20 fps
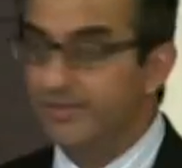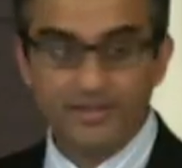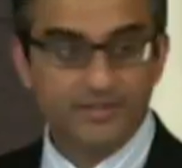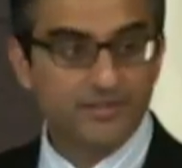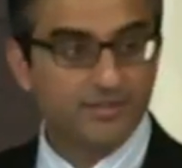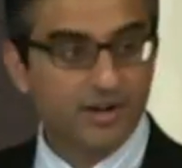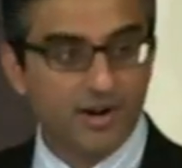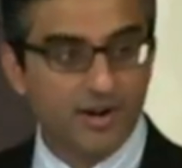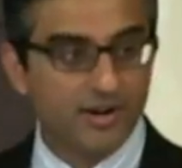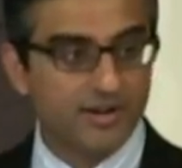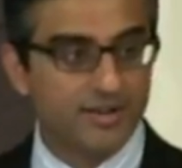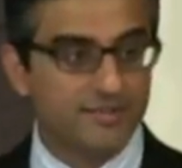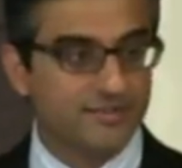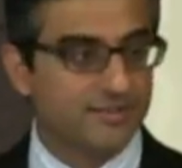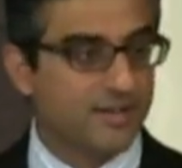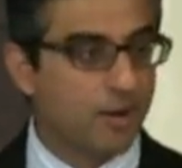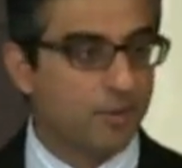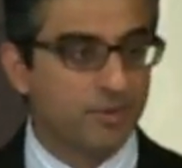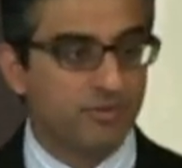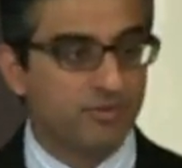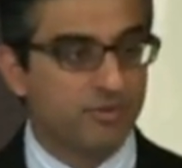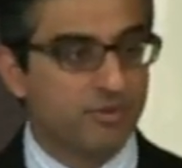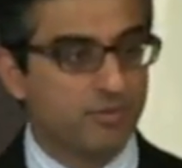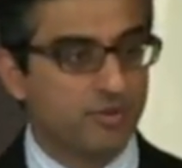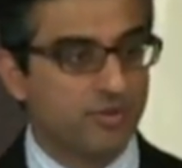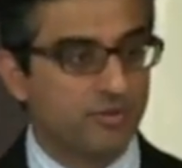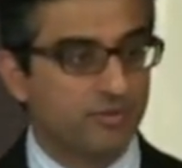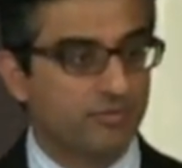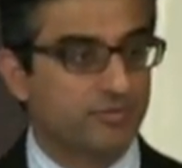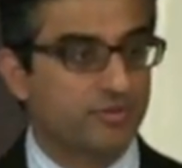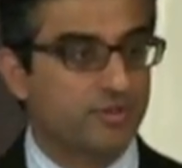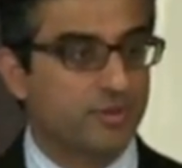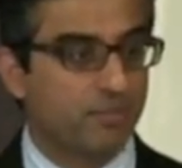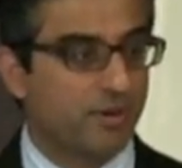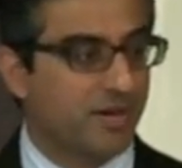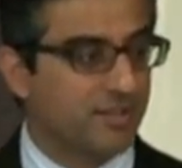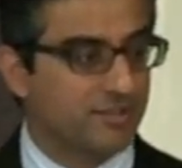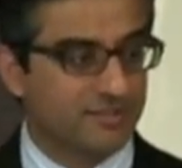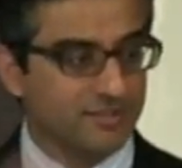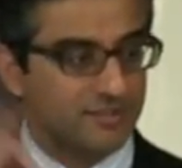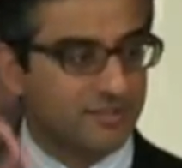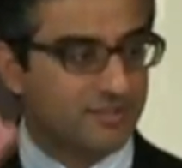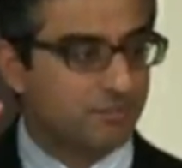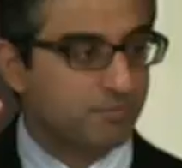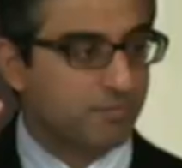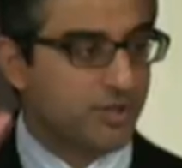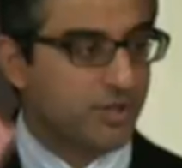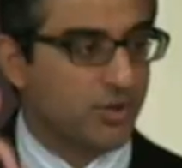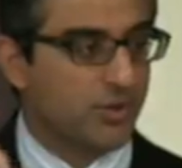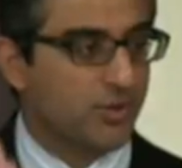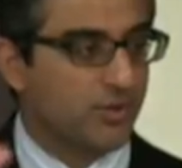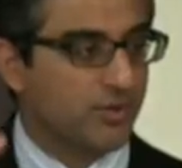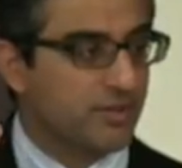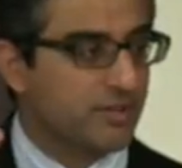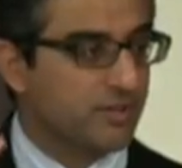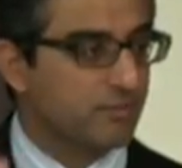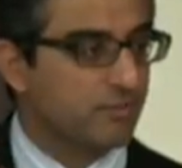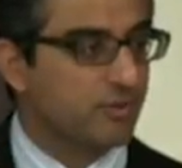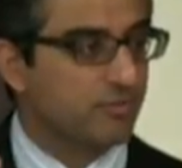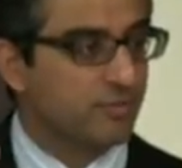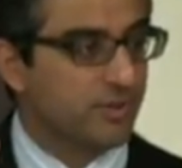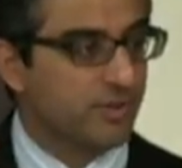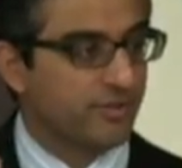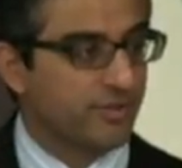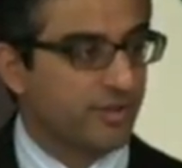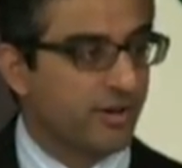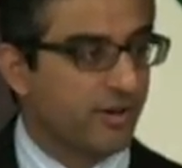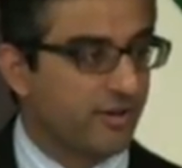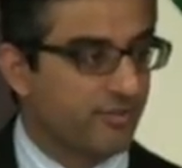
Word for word: right? The heart has now been removed. The pulse is purely the movement of the